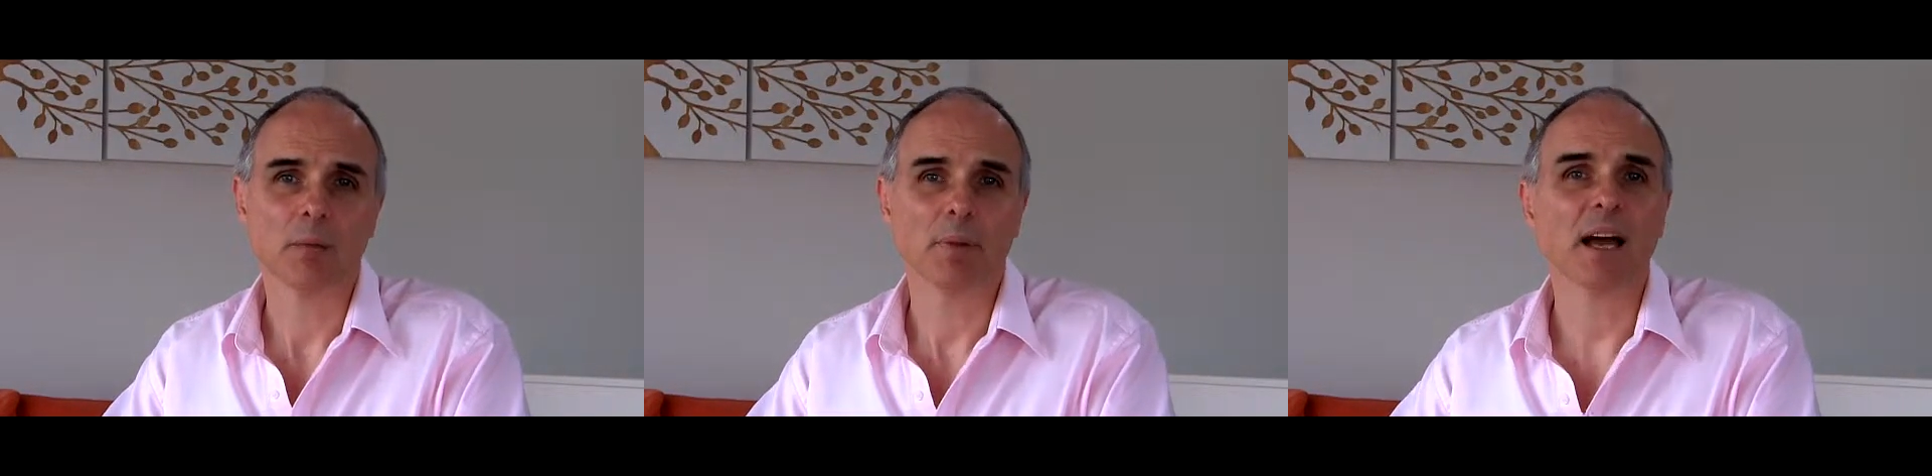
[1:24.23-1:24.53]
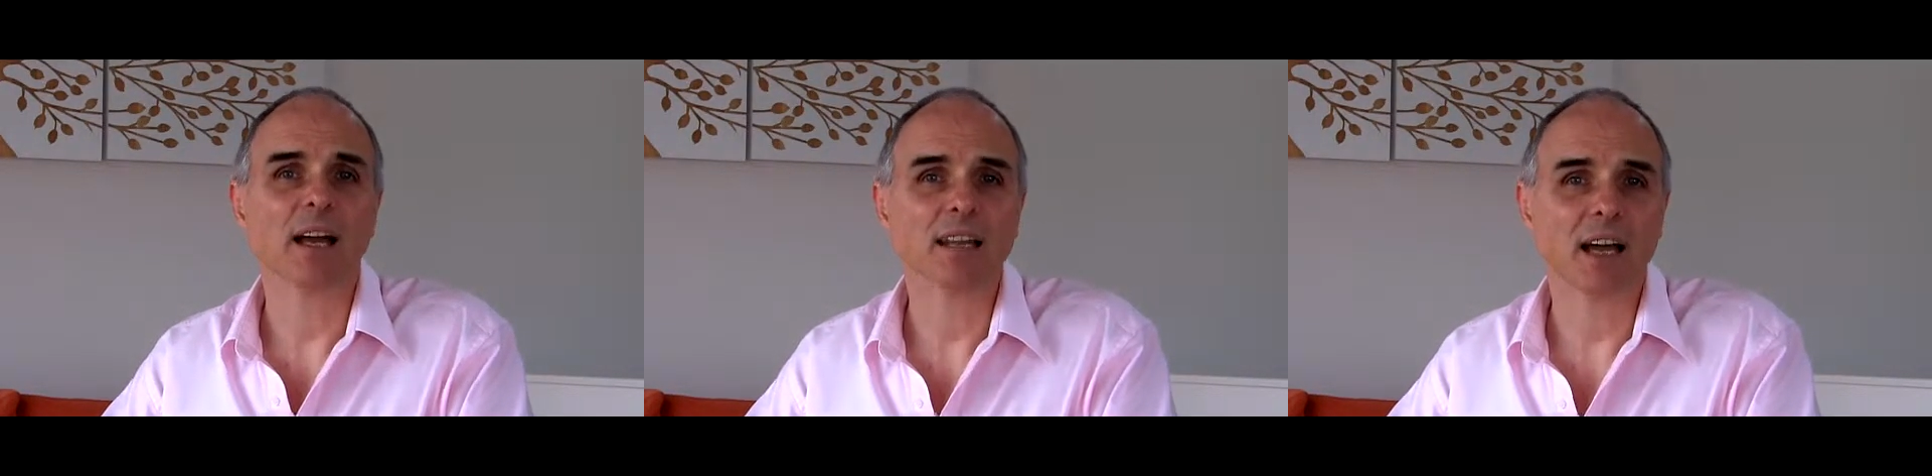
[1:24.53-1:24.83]

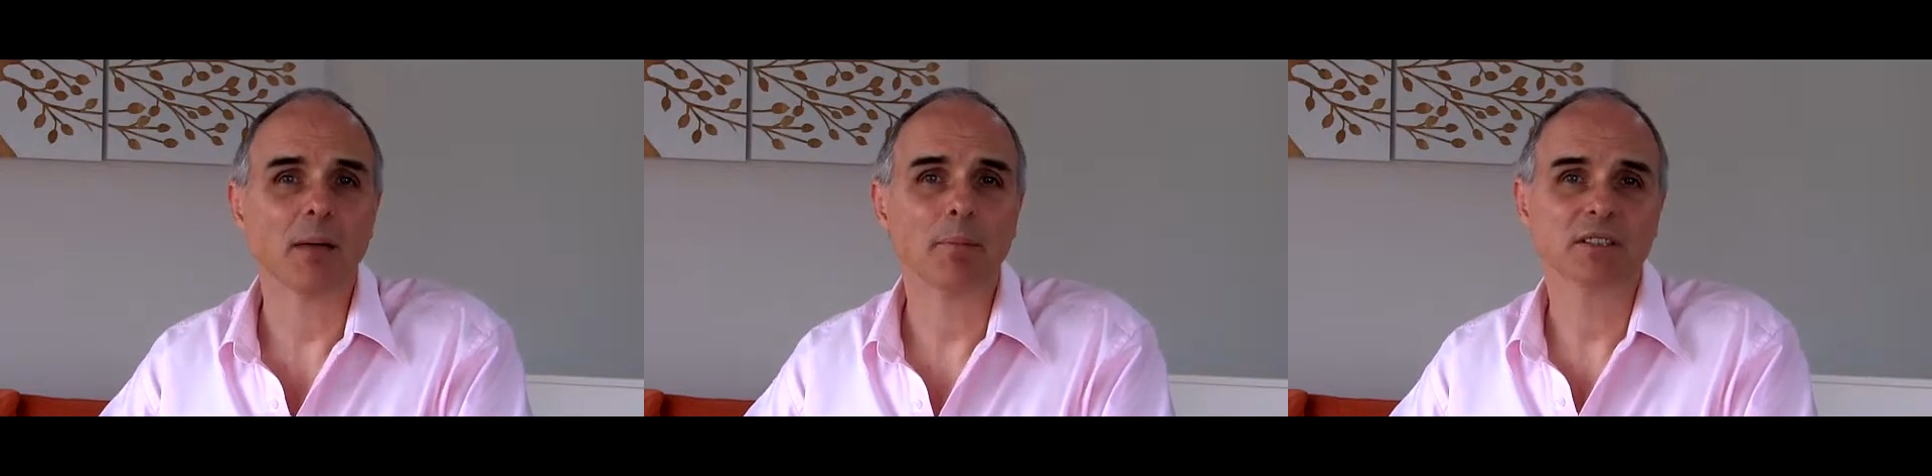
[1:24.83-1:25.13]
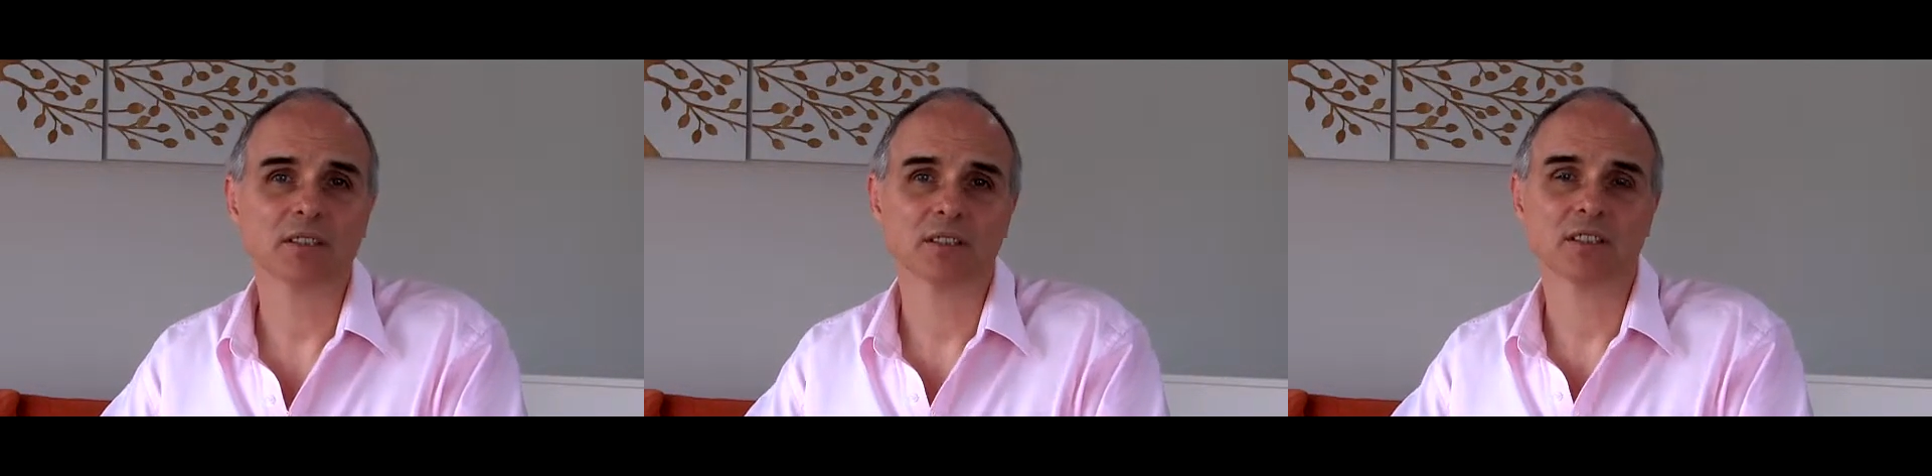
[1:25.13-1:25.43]
Behind our
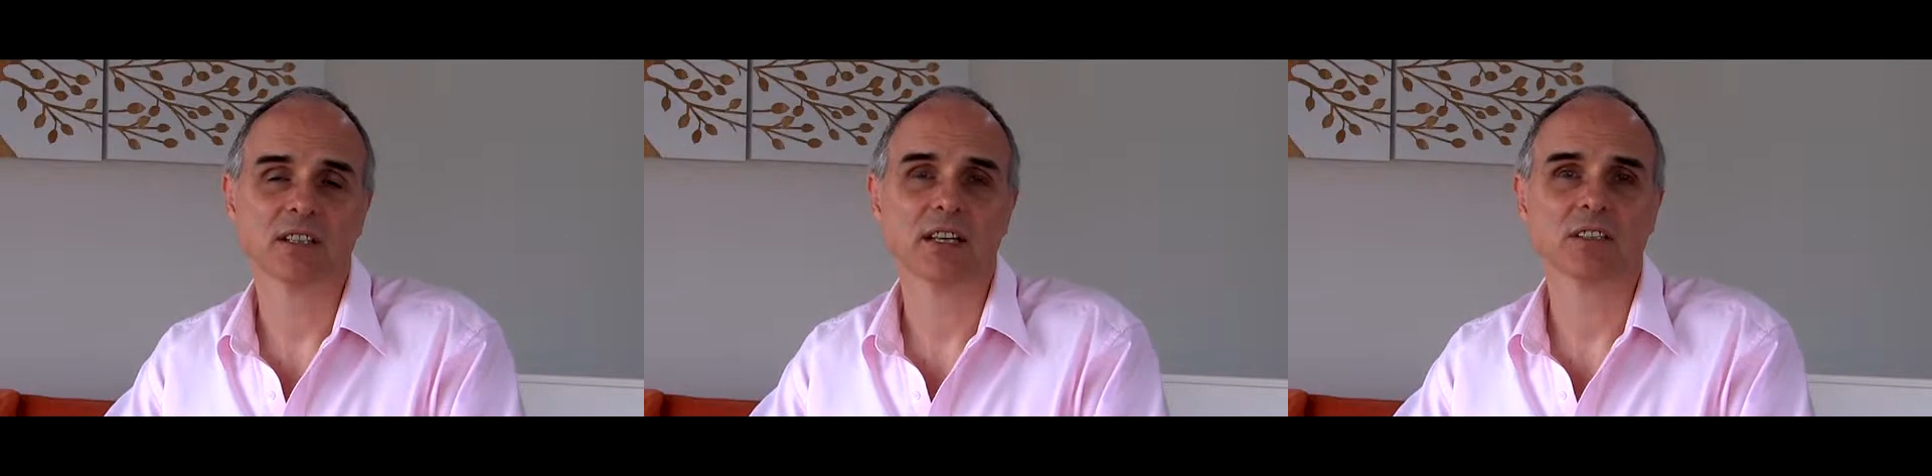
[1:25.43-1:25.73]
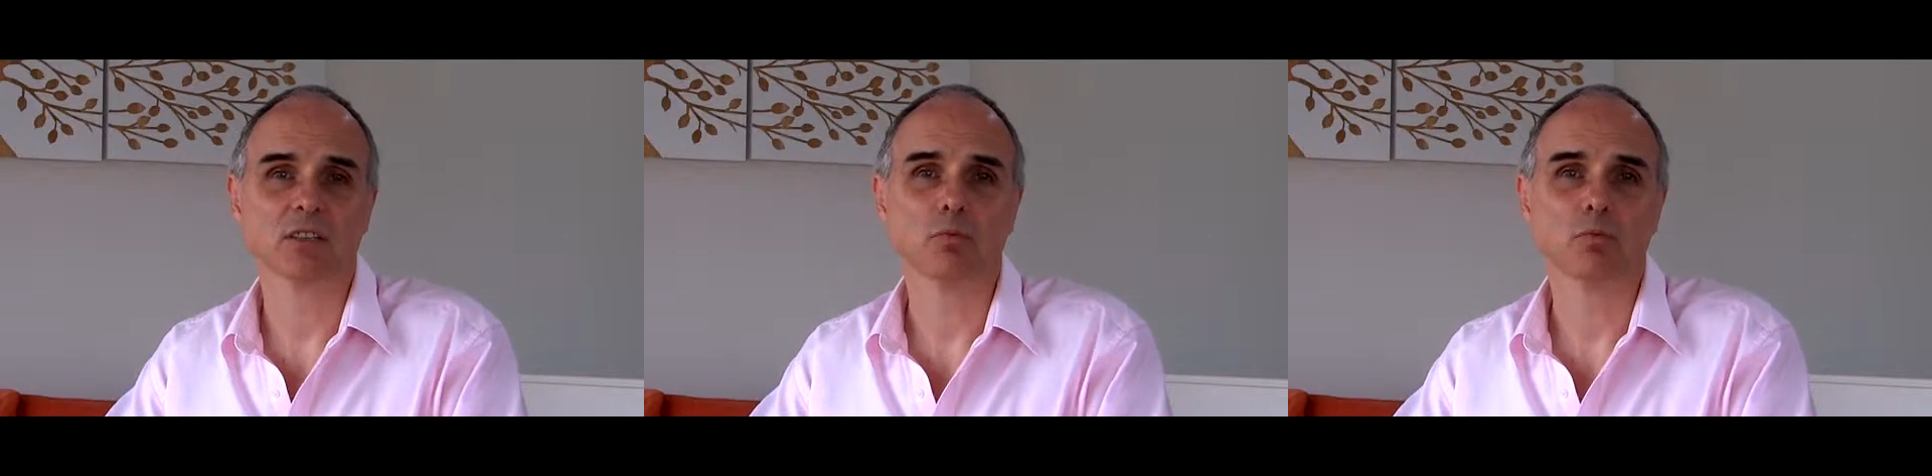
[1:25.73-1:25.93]
business is a